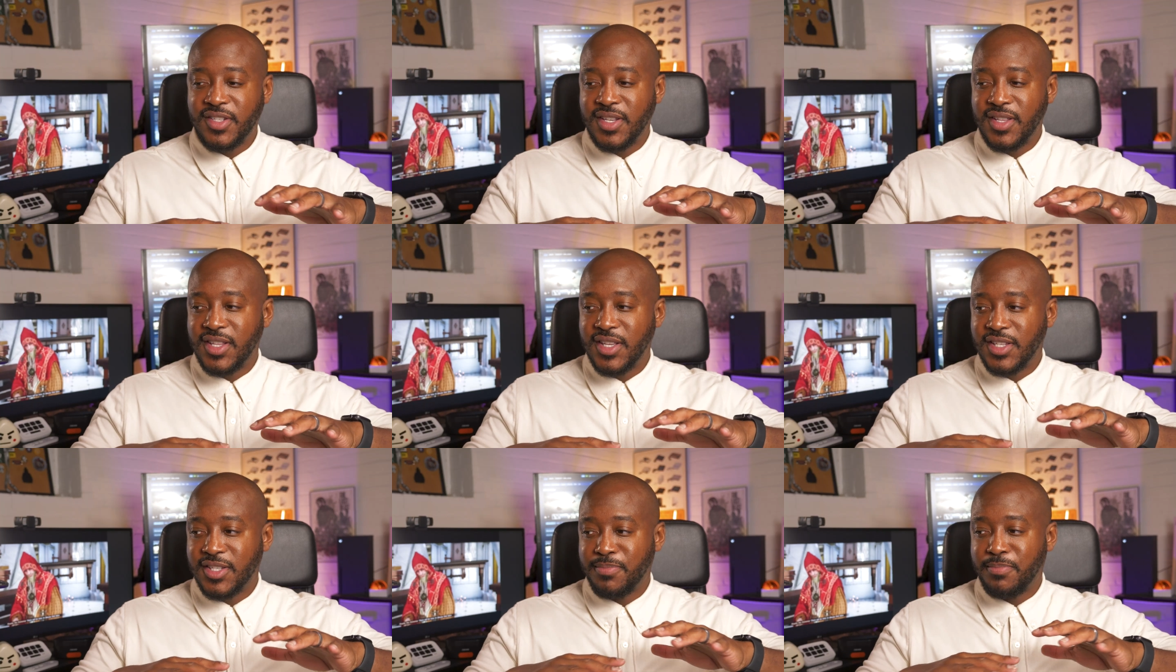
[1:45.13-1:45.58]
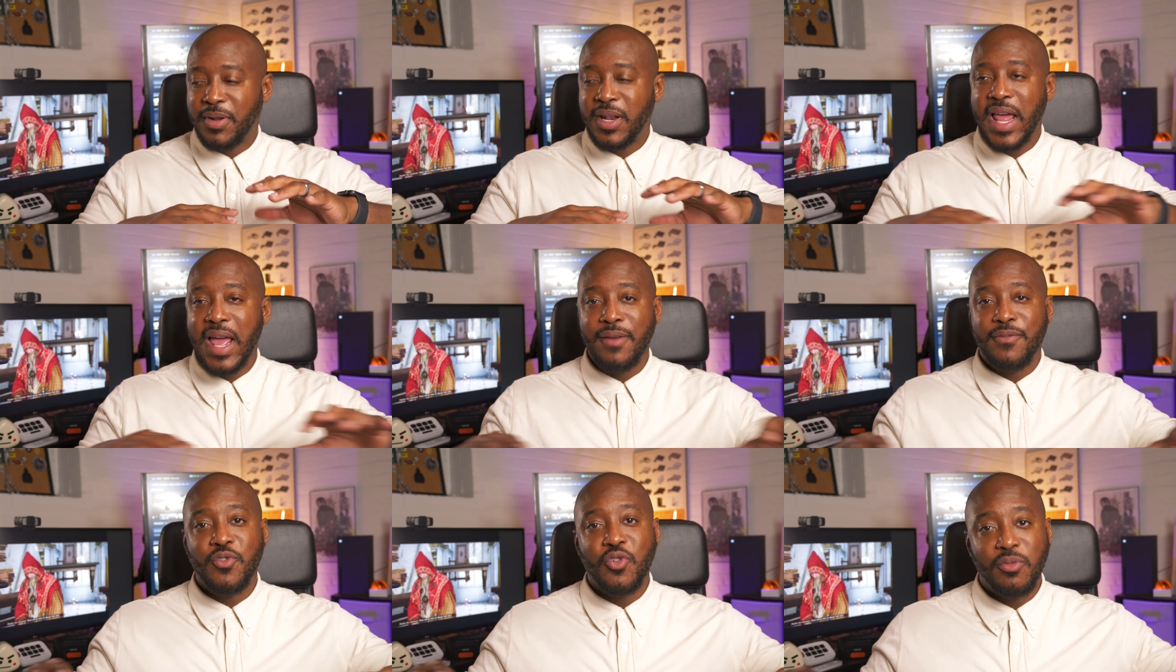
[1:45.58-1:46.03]
to this
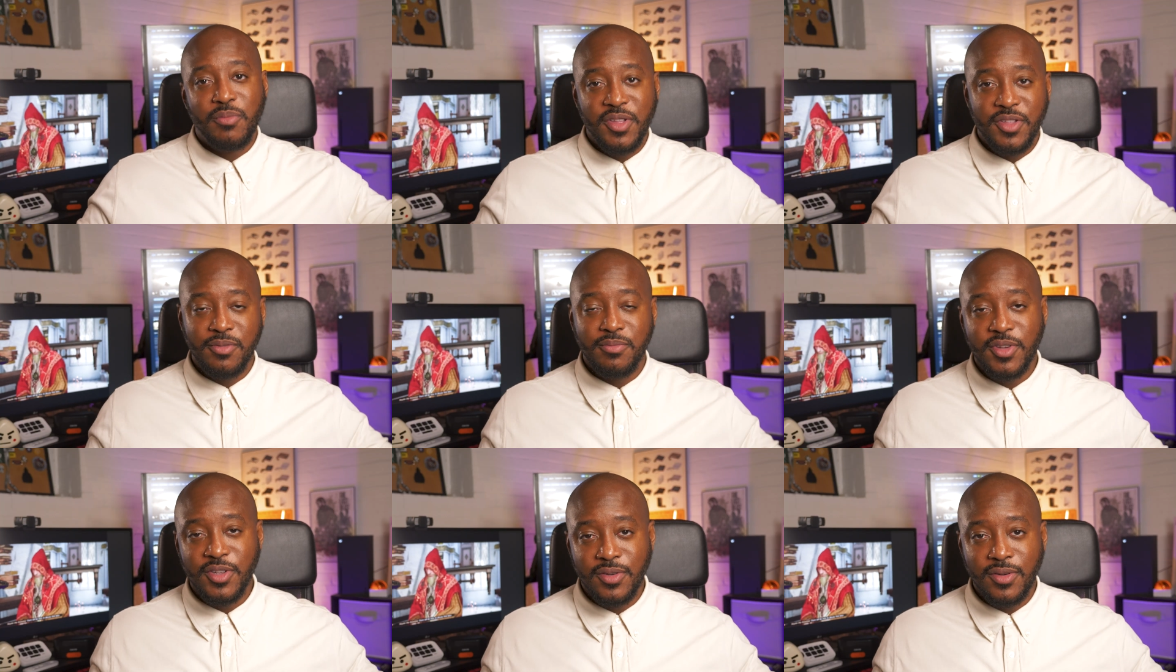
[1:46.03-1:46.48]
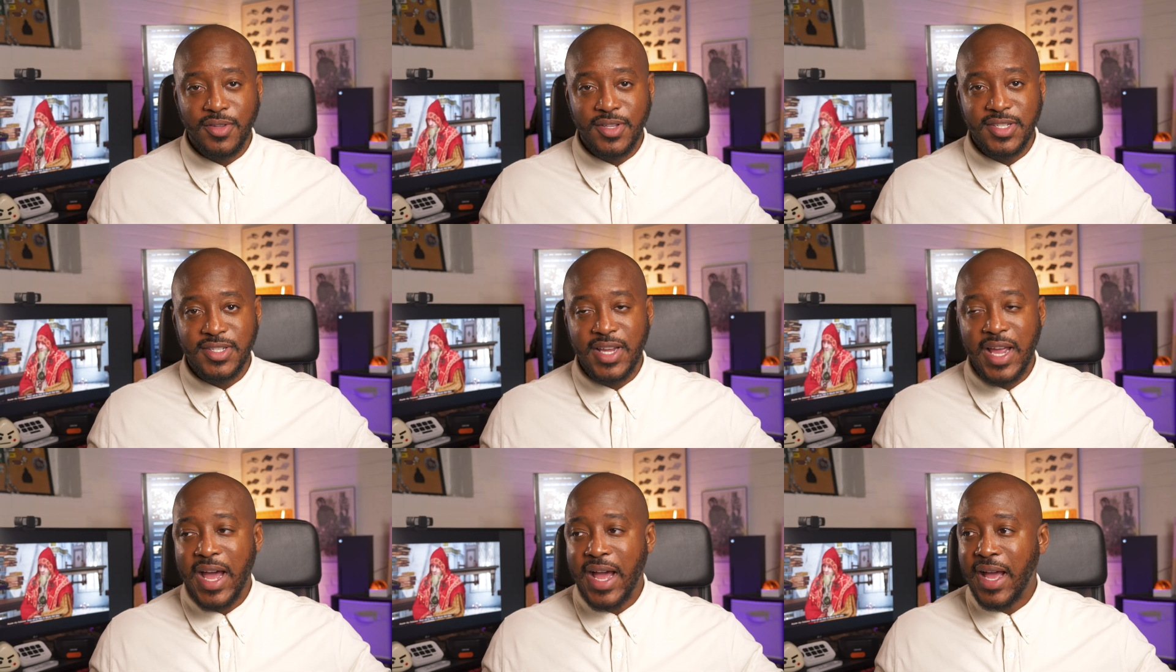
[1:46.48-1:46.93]
platform in the middle of the
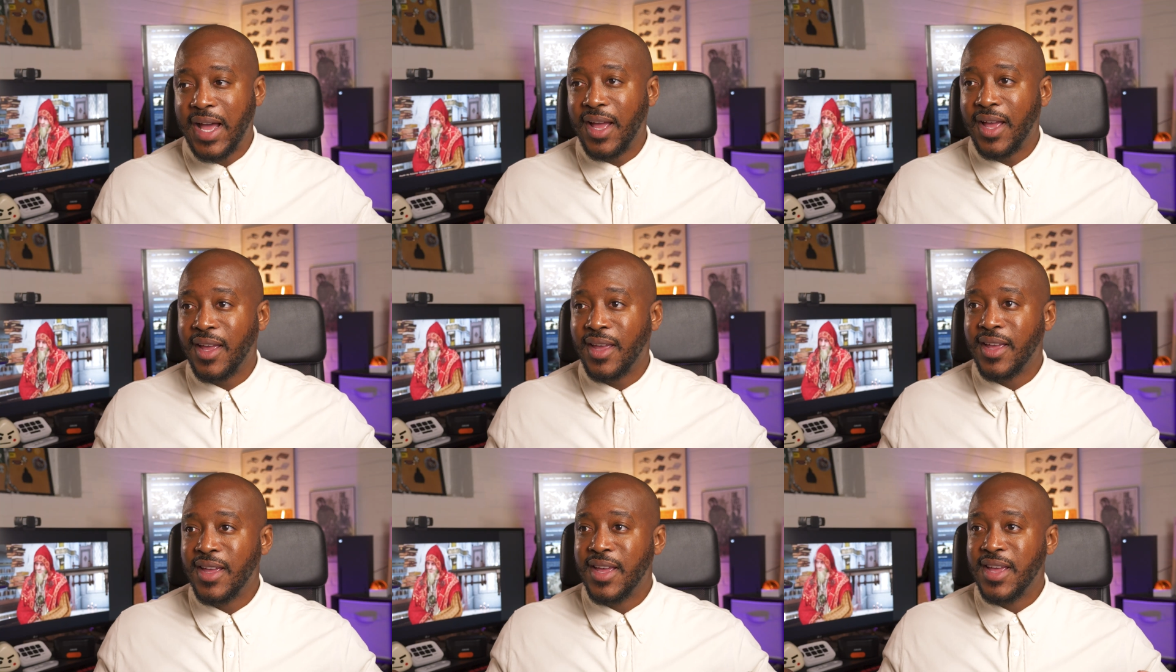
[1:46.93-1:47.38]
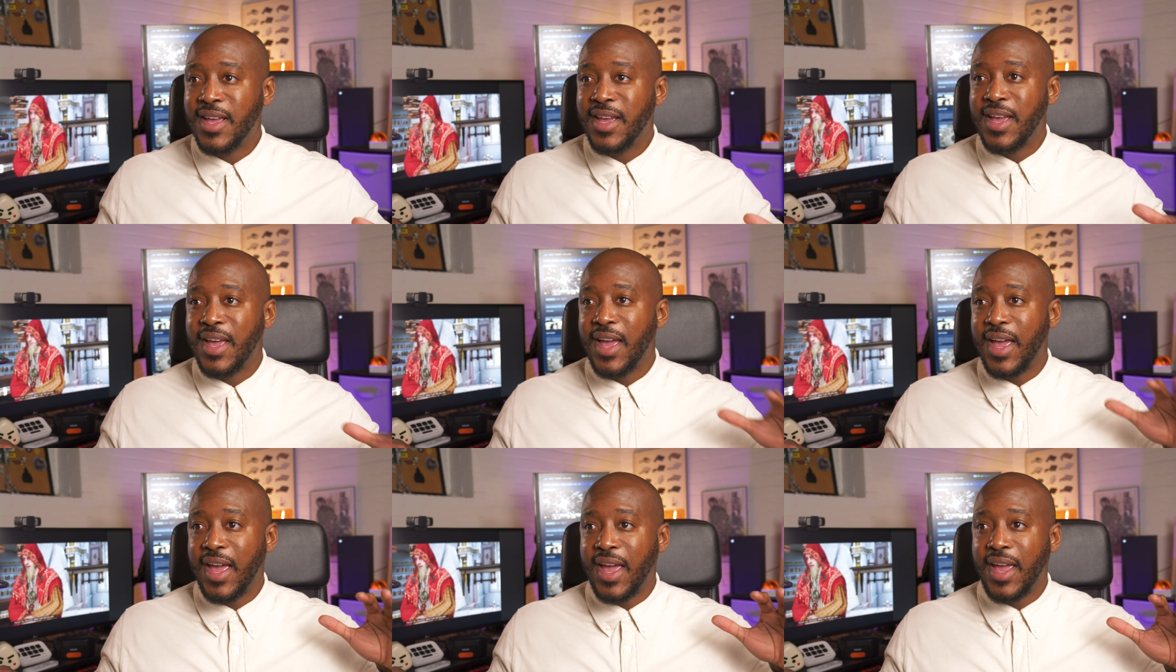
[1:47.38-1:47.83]
sky,
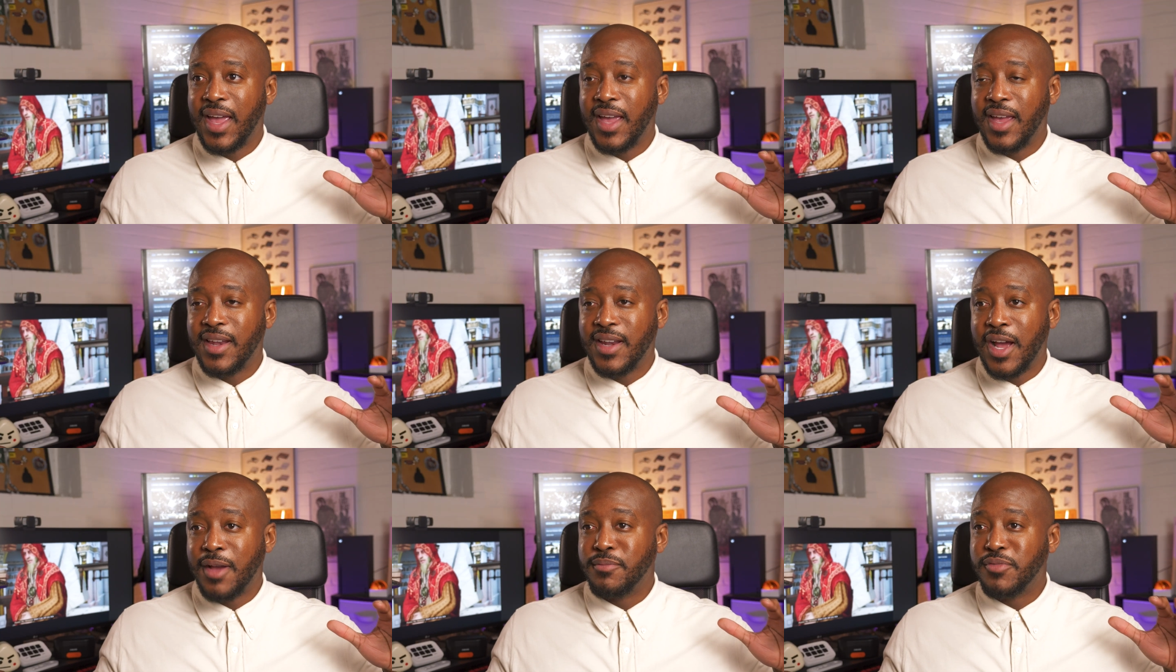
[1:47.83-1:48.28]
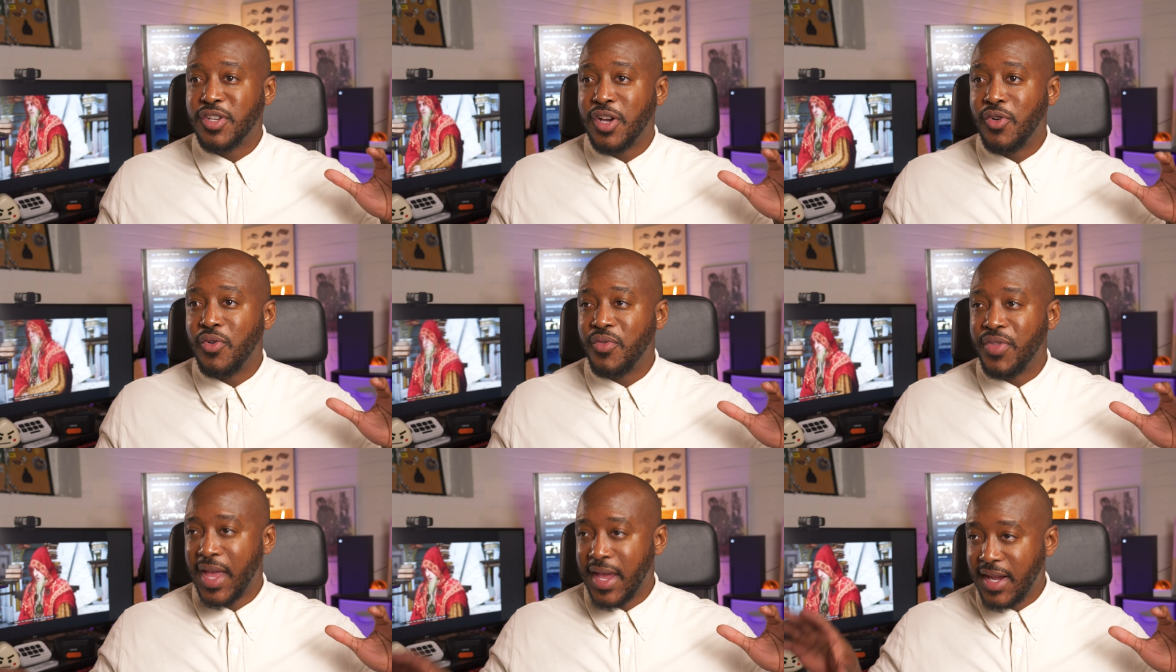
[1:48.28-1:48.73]
and I'm
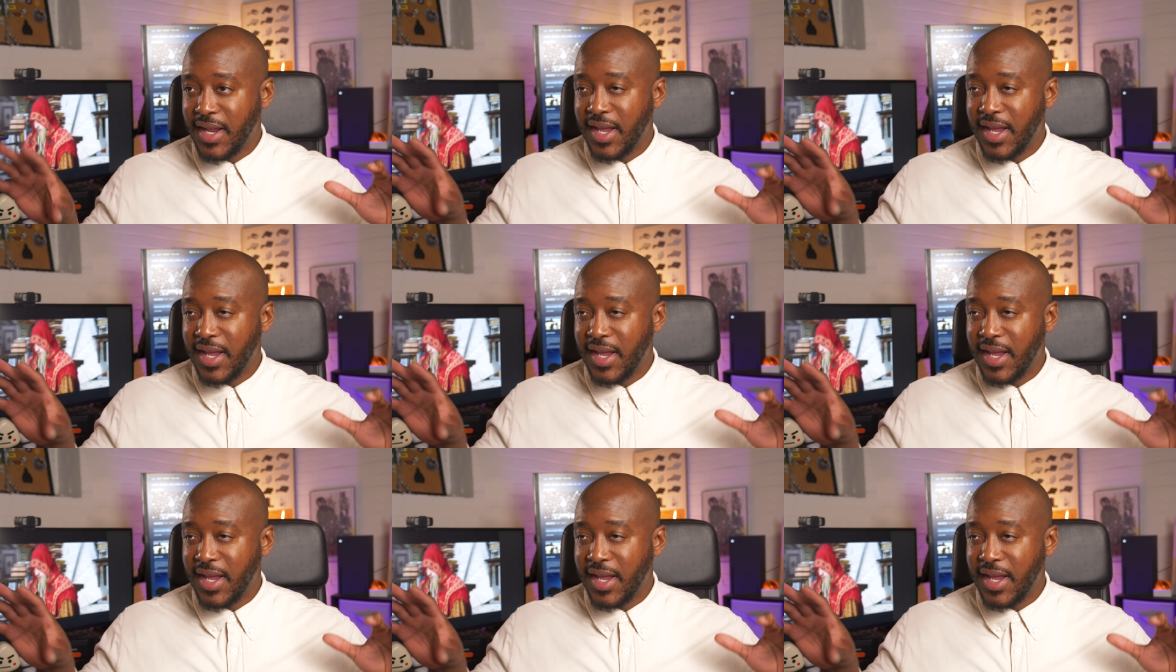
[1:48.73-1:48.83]
told that